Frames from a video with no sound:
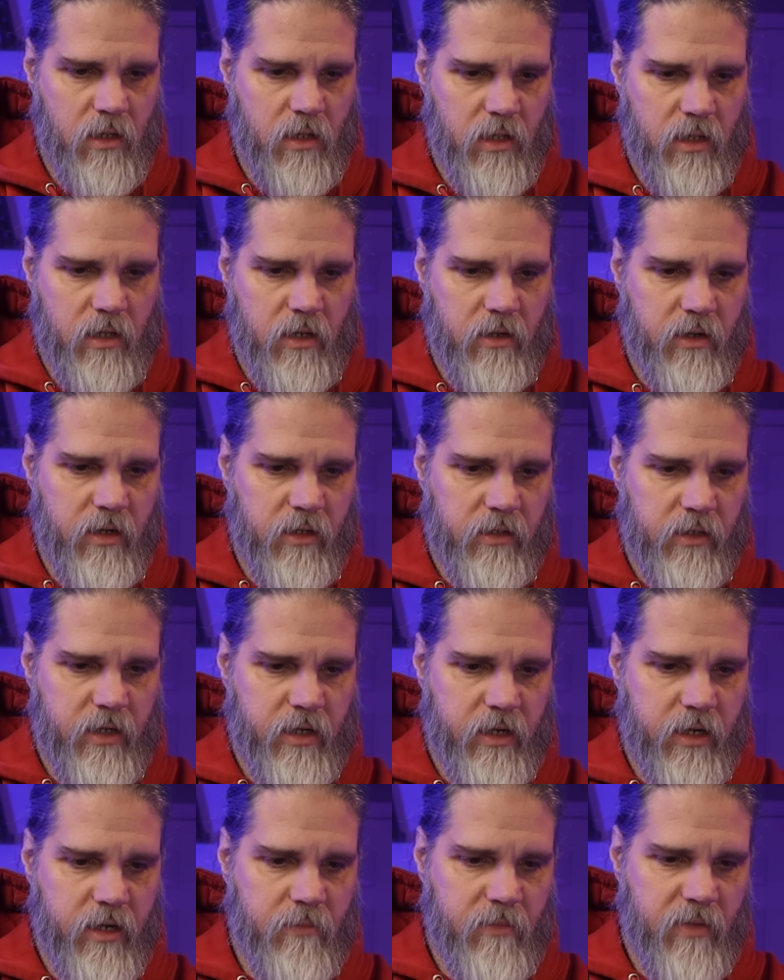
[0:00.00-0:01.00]
Get her in
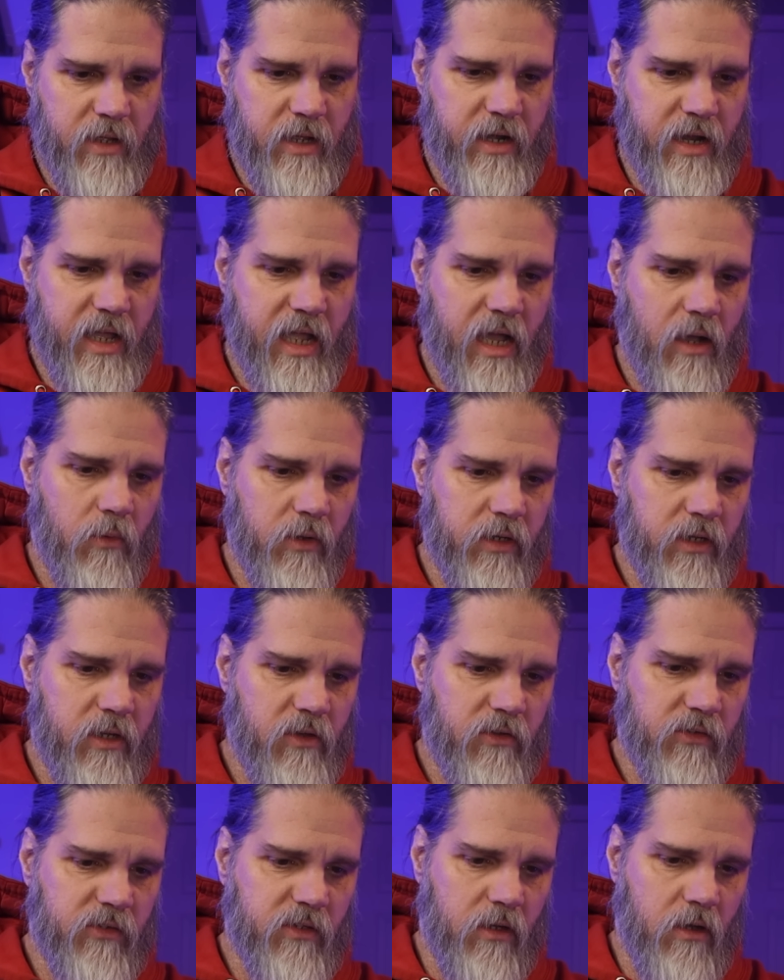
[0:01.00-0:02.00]
there. And now we'll
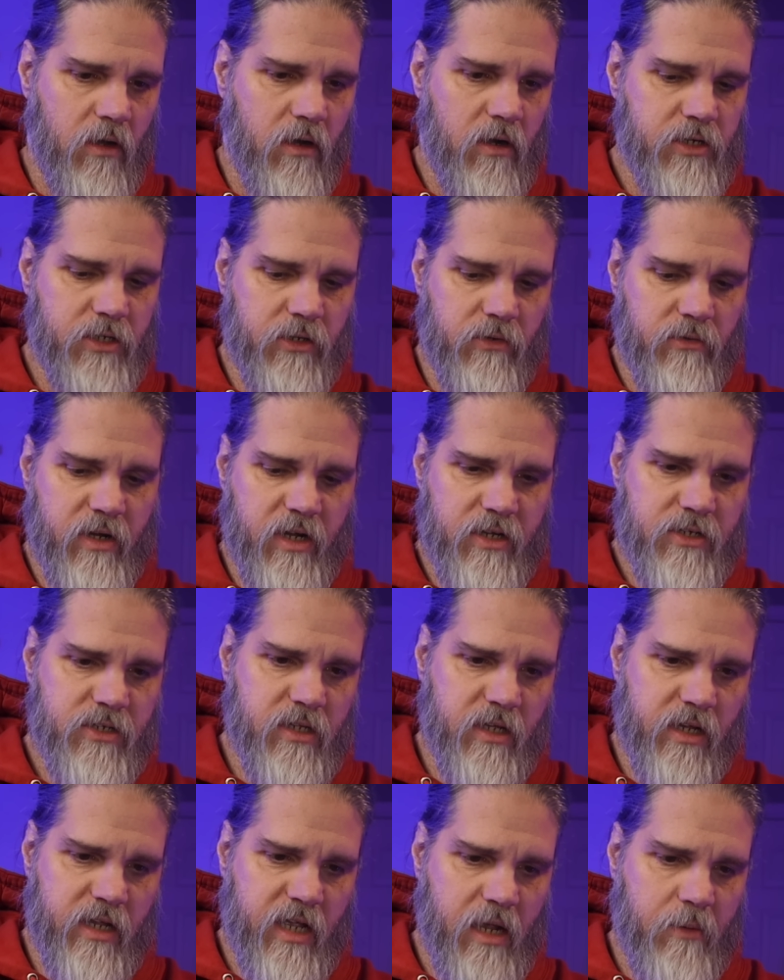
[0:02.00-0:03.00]
use the larger wrench
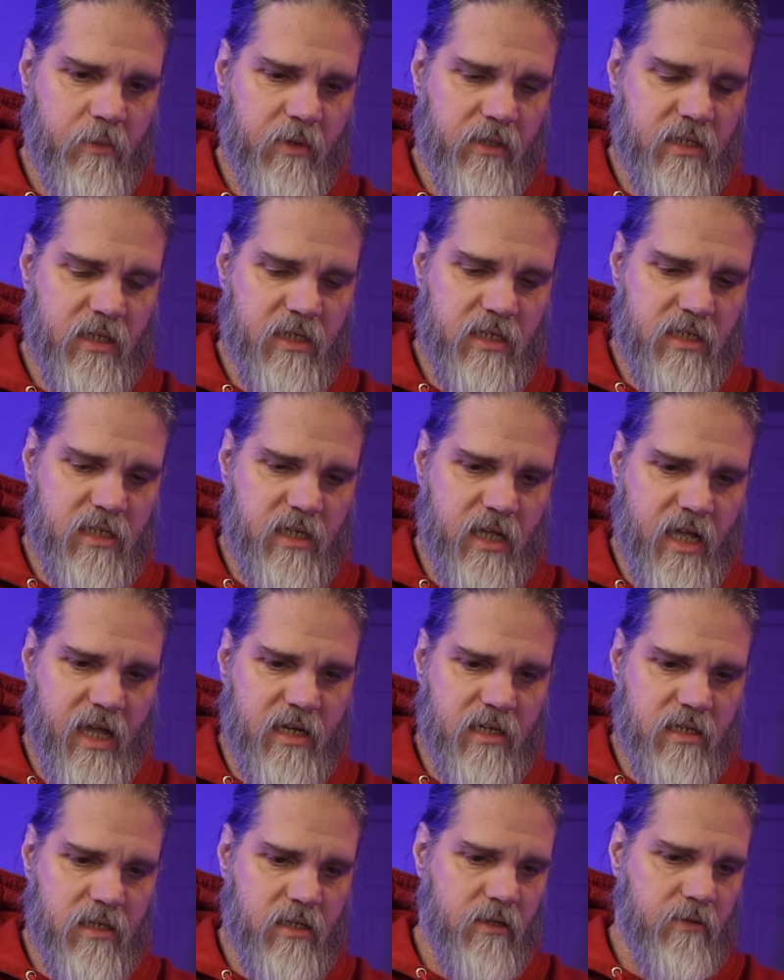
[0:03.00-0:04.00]
that came with this
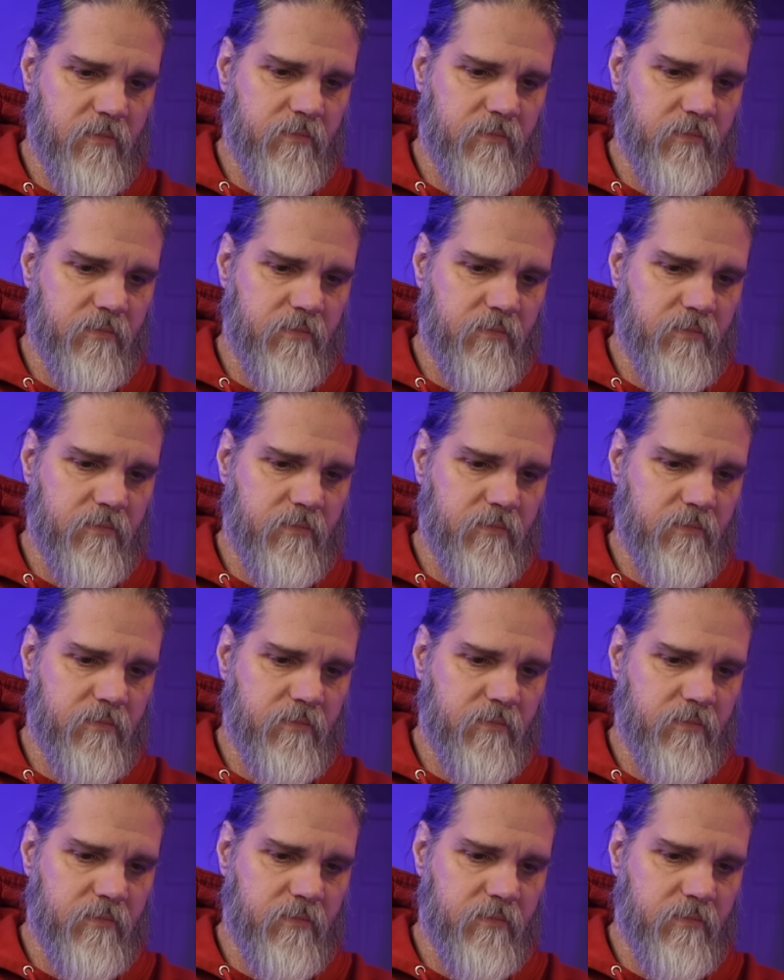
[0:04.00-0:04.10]
set.